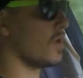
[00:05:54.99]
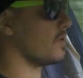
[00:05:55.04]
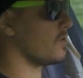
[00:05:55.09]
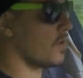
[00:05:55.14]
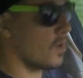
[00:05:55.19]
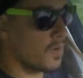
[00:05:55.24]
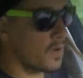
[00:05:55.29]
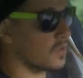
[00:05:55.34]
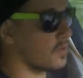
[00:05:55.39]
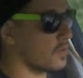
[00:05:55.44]

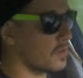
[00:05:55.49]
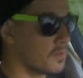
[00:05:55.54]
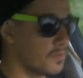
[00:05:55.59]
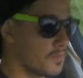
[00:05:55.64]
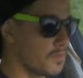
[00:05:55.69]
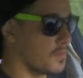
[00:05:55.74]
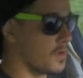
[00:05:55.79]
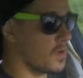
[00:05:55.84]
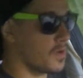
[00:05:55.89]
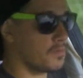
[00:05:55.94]
No other
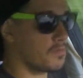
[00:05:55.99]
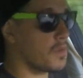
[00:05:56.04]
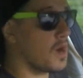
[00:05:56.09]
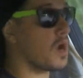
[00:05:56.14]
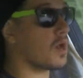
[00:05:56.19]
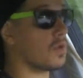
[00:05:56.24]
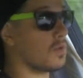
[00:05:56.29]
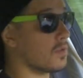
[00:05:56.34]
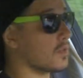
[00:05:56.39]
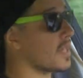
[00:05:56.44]

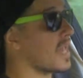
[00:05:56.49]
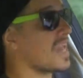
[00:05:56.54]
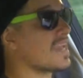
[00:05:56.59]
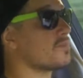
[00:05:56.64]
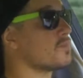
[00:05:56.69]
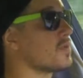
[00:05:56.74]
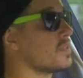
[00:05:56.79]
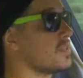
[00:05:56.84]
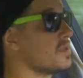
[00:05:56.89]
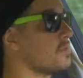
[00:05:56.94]
model
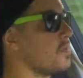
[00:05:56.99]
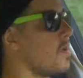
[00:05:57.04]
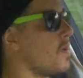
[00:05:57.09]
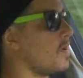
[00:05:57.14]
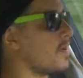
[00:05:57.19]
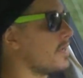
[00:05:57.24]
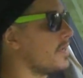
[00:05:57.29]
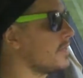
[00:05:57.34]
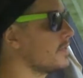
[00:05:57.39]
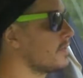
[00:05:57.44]
came with them
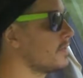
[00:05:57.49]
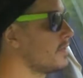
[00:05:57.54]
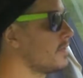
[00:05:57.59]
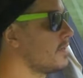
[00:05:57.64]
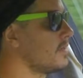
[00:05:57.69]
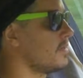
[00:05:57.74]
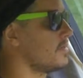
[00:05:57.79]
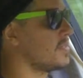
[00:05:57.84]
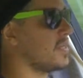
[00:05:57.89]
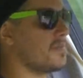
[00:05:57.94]
on it.
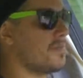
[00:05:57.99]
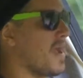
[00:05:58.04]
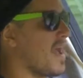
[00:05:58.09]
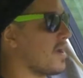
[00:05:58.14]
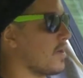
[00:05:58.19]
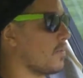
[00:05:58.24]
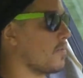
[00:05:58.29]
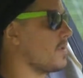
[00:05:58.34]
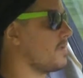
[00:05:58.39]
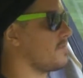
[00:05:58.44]
Didn't
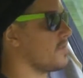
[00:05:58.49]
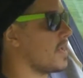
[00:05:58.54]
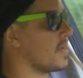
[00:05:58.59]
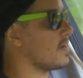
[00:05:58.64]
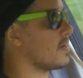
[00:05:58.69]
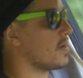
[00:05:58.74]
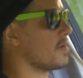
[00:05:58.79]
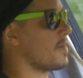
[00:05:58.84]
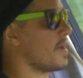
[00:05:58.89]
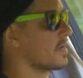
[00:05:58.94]
matter if you
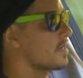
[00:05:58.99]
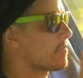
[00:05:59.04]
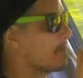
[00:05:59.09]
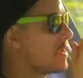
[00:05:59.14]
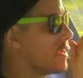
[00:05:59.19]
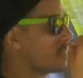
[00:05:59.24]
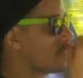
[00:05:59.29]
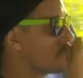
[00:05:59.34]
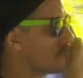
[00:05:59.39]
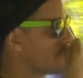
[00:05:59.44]
had automatic or
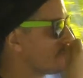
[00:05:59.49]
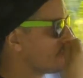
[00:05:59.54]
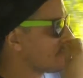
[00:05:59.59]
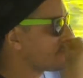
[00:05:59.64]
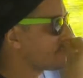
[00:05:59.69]
manual.